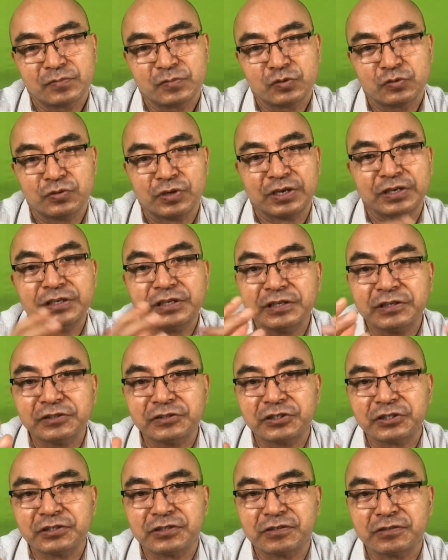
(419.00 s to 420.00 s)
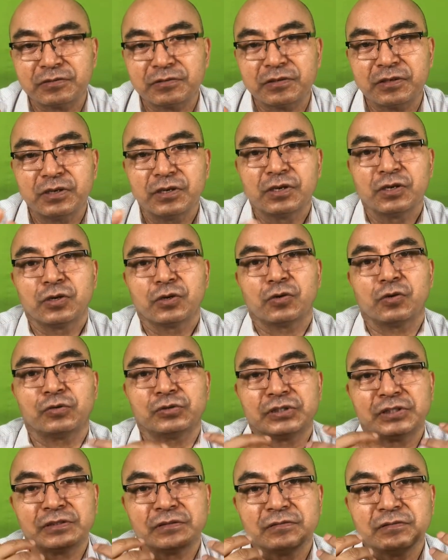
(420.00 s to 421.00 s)
So any irritation
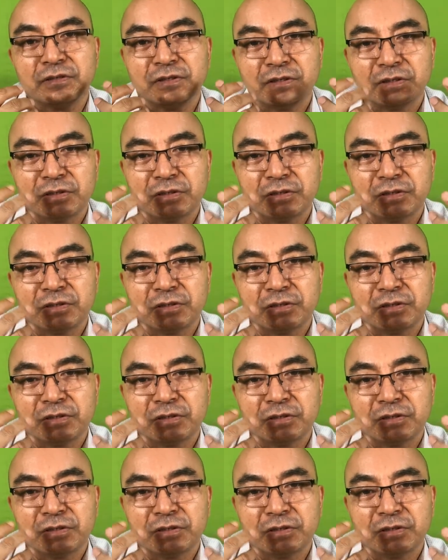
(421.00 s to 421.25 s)
causing